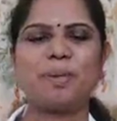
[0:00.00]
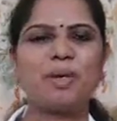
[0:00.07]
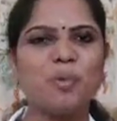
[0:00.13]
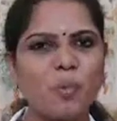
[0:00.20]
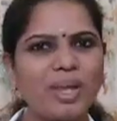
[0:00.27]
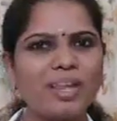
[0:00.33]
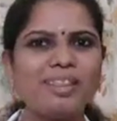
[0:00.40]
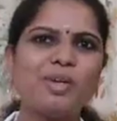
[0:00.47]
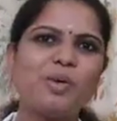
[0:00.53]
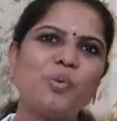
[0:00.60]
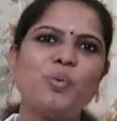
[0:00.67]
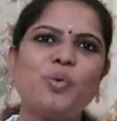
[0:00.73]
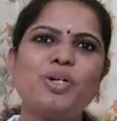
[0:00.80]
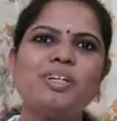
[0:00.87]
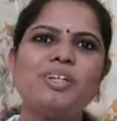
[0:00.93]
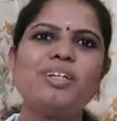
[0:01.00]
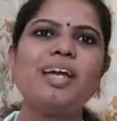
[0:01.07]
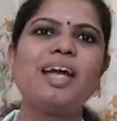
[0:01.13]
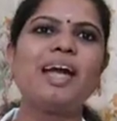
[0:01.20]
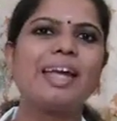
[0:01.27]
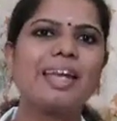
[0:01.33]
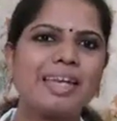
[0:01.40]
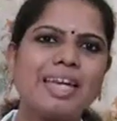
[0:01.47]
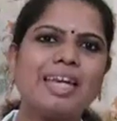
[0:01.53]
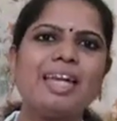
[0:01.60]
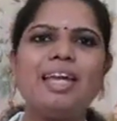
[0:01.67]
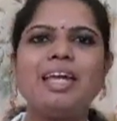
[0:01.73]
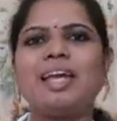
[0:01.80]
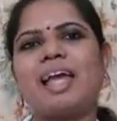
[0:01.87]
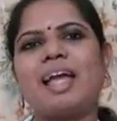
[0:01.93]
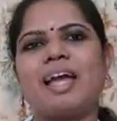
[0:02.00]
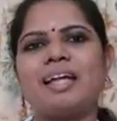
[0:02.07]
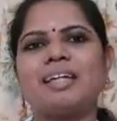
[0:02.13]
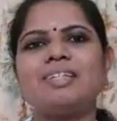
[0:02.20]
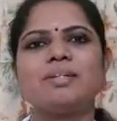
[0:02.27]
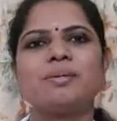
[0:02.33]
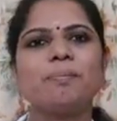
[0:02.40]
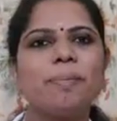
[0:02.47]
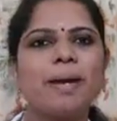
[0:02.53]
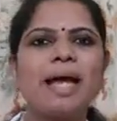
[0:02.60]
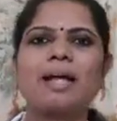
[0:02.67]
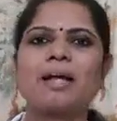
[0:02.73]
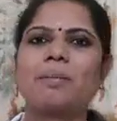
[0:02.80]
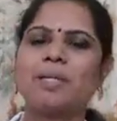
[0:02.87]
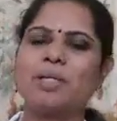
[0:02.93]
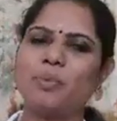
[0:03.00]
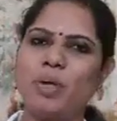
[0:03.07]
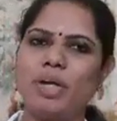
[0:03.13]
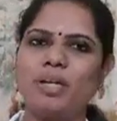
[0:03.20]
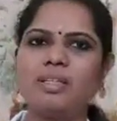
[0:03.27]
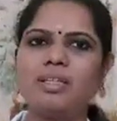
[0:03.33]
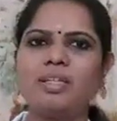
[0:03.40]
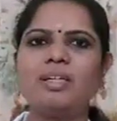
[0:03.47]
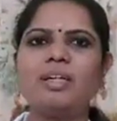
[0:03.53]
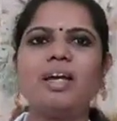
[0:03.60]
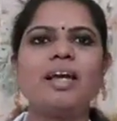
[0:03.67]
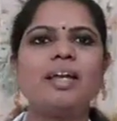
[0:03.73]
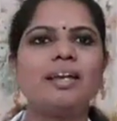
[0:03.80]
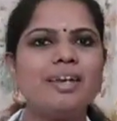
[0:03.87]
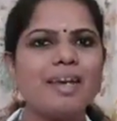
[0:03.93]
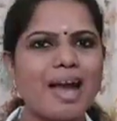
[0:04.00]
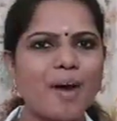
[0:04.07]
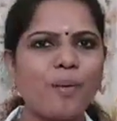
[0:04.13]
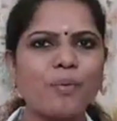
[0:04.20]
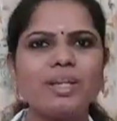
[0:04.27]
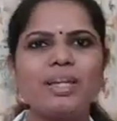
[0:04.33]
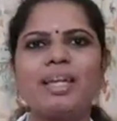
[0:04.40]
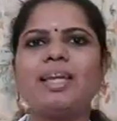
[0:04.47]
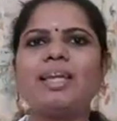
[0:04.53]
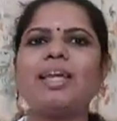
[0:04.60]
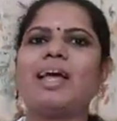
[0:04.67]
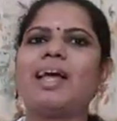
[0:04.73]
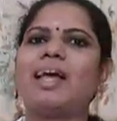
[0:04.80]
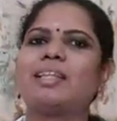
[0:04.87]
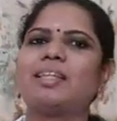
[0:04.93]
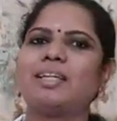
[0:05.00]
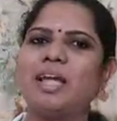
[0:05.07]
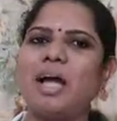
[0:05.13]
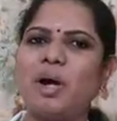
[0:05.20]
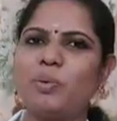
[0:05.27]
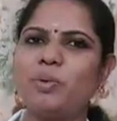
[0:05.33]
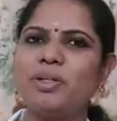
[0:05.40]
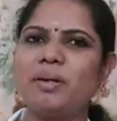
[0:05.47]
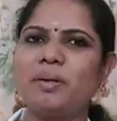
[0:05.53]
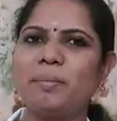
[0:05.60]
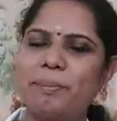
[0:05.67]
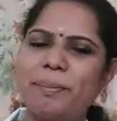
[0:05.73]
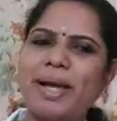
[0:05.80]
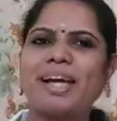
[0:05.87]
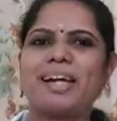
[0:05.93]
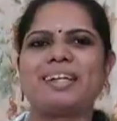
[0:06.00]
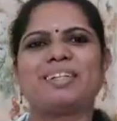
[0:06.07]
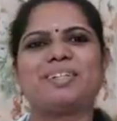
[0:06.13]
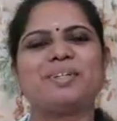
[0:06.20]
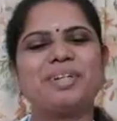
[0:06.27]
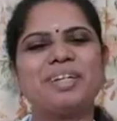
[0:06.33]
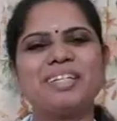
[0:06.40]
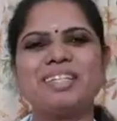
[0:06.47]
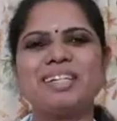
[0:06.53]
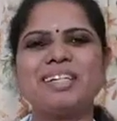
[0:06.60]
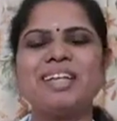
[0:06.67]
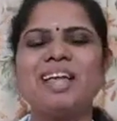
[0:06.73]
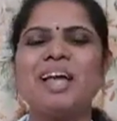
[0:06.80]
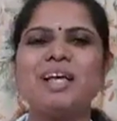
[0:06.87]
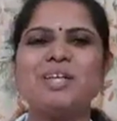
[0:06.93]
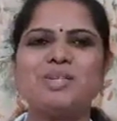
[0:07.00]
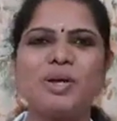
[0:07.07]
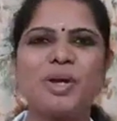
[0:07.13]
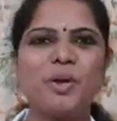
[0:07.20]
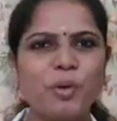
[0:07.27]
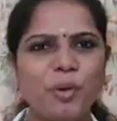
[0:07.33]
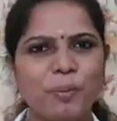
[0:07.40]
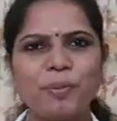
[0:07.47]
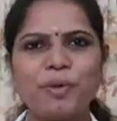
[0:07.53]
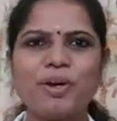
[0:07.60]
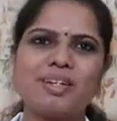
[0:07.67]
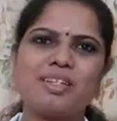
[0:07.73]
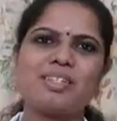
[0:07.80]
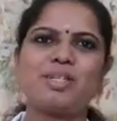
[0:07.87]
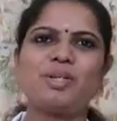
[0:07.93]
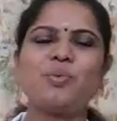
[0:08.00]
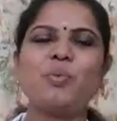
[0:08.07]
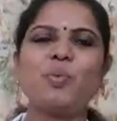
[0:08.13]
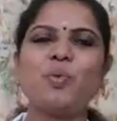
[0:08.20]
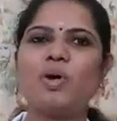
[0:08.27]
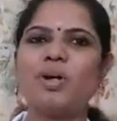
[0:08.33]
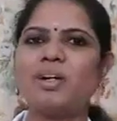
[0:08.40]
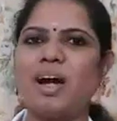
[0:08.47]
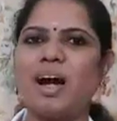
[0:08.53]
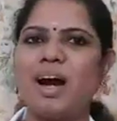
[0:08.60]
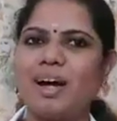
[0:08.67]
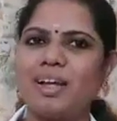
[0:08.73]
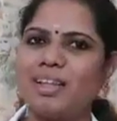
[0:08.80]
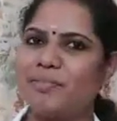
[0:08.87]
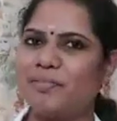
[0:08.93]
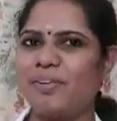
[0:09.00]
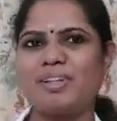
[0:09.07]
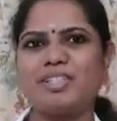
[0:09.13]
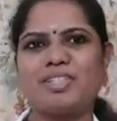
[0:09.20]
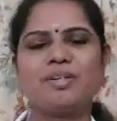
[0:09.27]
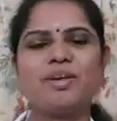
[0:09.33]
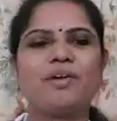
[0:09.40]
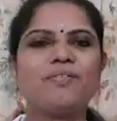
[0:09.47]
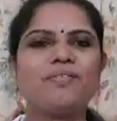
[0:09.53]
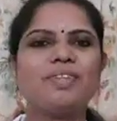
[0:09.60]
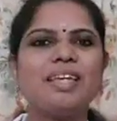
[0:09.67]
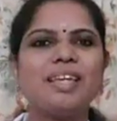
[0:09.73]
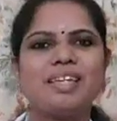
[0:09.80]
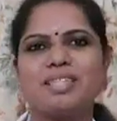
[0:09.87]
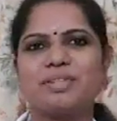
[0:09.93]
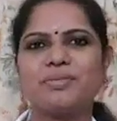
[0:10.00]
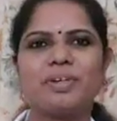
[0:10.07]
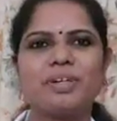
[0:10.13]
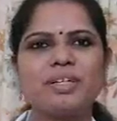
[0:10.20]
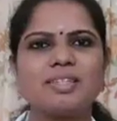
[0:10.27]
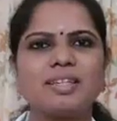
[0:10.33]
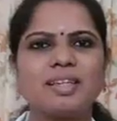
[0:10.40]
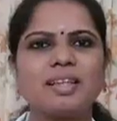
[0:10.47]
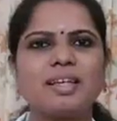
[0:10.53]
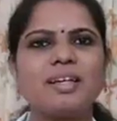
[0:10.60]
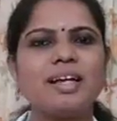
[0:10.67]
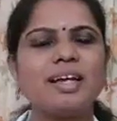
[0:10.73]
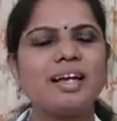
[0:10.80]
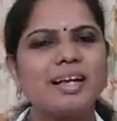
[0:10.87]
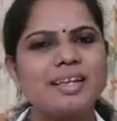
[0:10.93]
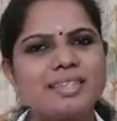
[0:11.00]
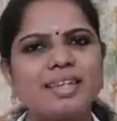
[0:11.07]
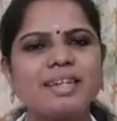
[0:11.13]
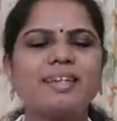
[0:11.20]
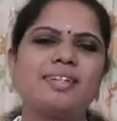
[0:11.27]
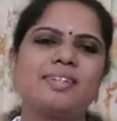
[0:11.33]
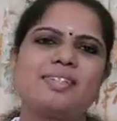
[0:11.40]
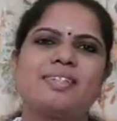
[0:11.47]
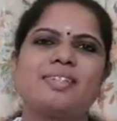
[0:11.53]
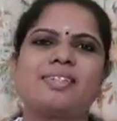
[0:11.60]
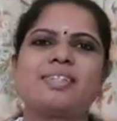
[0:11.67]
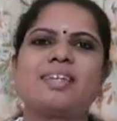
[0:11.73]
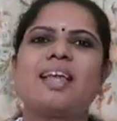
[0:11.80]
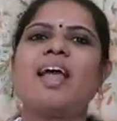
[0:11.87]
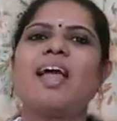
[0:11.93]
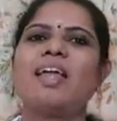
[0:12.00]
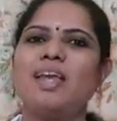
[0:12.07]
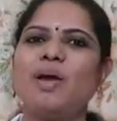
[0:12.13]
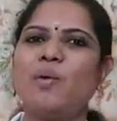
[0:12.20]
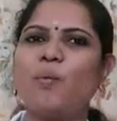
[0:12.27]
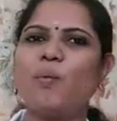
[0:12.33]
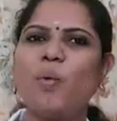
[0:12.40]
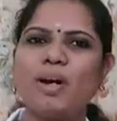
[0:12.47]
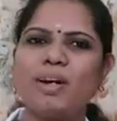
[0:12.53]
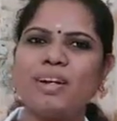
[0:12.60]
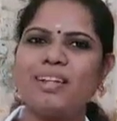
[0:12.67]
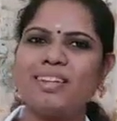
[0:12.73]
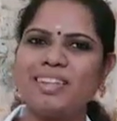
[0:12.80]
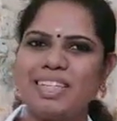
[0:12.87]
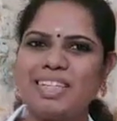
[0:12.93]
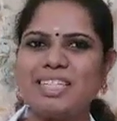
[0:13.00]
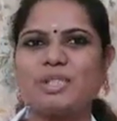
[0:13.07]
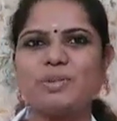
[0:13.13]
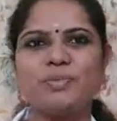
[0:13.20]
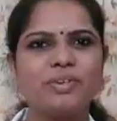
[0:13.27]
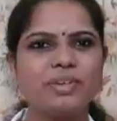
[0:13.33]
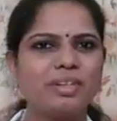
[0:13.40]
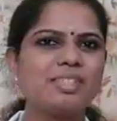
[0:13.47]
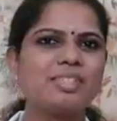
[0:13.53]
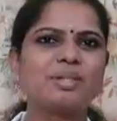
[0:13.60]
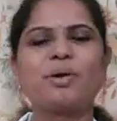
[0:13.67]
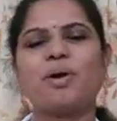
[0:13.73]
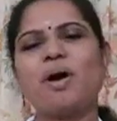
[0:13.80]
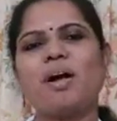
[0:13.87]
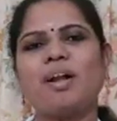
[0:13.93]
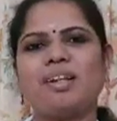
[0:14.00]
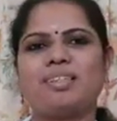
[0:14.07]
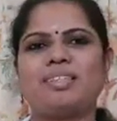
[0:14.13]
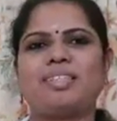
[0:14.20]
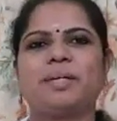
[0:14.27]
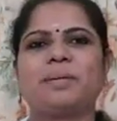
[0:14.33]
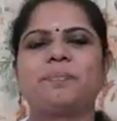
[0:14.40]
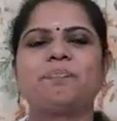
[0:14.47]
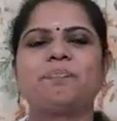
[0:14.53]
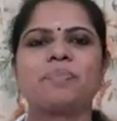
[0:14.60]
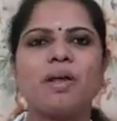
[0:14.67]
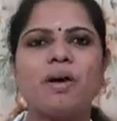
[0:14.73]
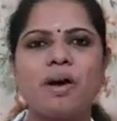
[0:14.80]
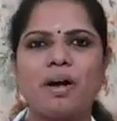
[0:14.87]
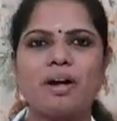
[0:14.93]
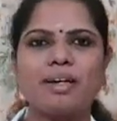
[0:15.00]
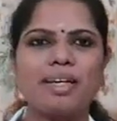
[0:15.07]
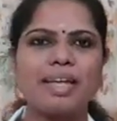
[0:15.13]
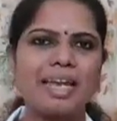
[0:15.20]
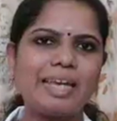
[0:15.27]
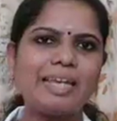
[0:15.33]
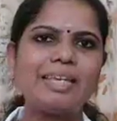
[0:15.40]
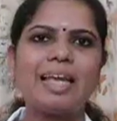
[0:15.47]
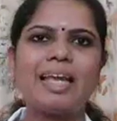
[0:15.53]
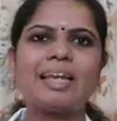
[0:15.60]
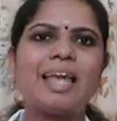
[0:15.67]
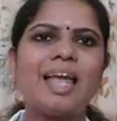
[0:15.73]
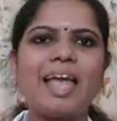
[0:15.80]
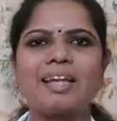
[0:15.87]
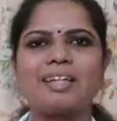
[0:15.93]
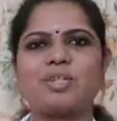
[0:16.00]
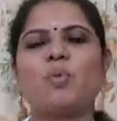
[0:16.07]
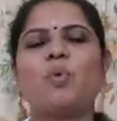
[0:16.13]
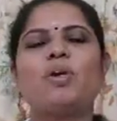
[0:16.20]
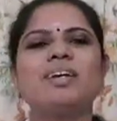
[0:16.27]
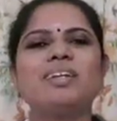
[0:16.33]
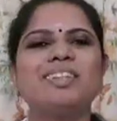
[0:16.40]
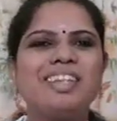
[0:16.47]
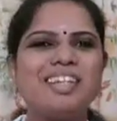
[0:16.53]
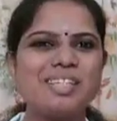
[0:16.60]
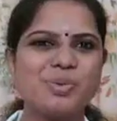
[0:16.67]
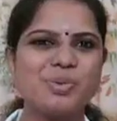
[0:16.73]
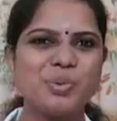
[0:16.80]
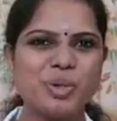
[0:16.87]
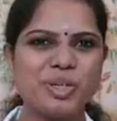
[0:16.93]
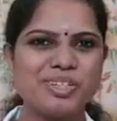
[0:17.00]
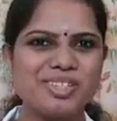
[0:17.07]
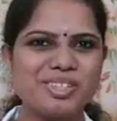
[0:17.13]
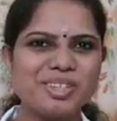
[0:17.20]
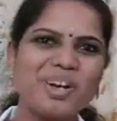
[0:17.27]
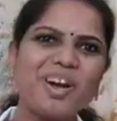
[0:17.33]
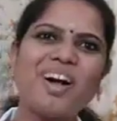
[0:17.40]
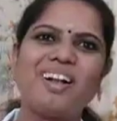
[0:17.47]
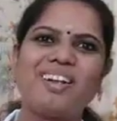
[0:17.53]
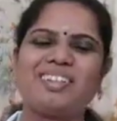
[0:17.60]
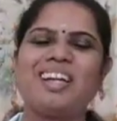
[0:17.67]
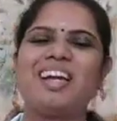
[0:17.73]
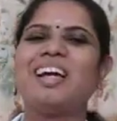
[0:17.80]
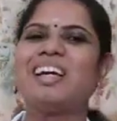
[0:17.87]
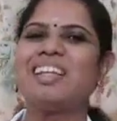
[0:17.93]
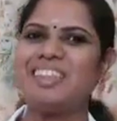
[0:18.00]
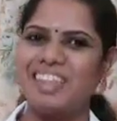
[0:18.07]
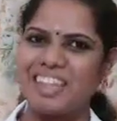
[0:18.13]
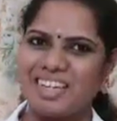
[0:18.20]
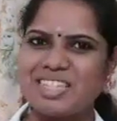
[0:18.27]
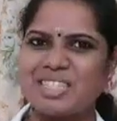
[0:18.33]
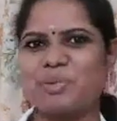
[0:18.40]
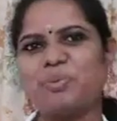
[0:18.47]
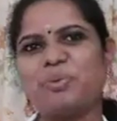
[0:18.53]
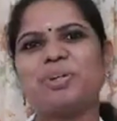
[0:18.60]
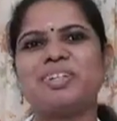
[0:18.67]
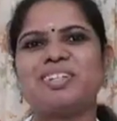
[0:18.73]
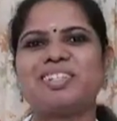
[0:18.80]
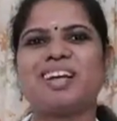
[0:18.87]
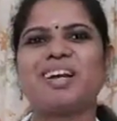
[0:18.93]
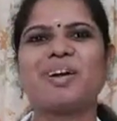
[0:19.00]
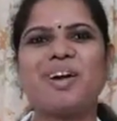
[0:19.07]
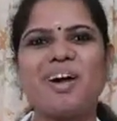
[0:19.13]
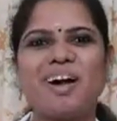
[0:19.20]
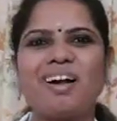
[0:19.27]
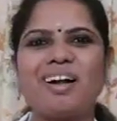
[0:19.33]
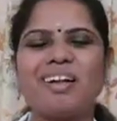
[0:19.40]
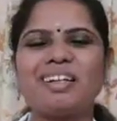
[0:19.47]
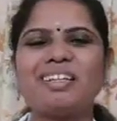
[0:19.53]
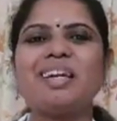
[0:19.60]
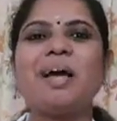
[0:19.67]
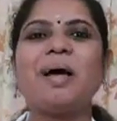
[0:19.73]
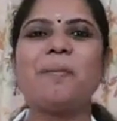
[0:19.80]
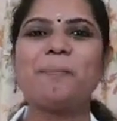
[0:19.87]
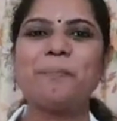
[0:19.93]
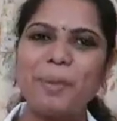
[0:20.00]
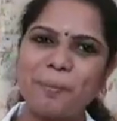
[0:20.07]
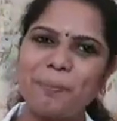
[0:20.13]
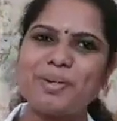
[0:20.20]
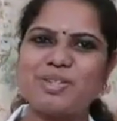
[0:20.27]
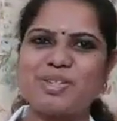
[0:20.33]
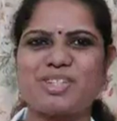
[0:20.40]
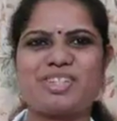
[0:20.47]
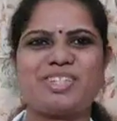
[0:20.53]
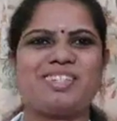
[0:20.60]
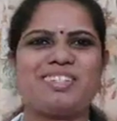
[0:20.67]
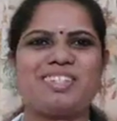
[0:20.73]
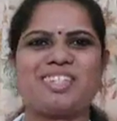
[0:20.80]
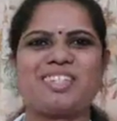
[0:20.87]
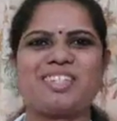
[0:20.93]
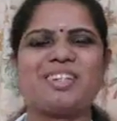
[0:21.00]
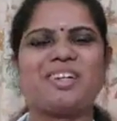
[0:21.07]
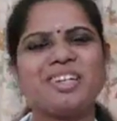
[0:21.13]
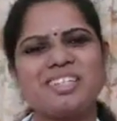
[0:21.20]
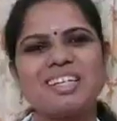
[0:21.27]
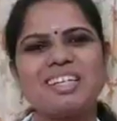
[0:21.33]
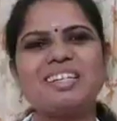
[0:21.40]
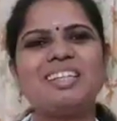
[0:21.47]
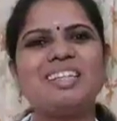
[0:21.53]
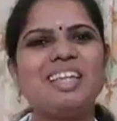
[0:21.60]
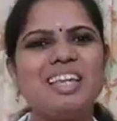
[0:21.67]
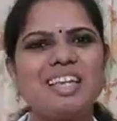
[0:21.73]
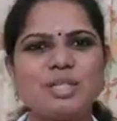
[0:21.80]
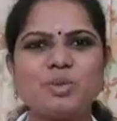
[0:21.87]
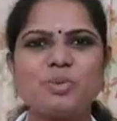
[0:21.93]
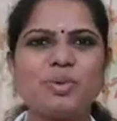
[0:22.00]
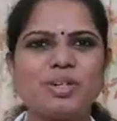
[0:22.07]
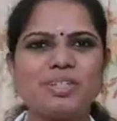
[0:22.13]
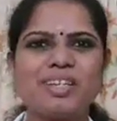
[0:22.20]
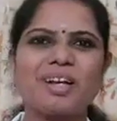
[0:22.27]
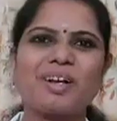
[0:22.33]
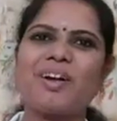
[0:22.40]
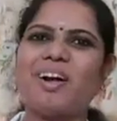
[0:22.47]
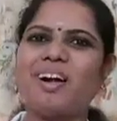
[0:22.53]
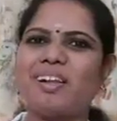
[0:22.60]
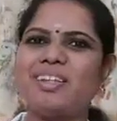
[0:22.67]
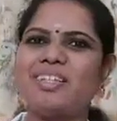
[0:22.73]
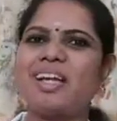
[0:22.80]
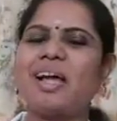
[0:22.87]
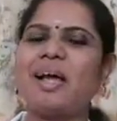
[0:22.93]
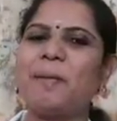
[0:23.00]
between the word key and bag, between the noun key and the noun bag. Okay, children? So I hope you understood what are the function of these words in the sentences. Now, what are these words called? On, in and at. What are these words called? These words are called prepositions. Okay, children? These words are called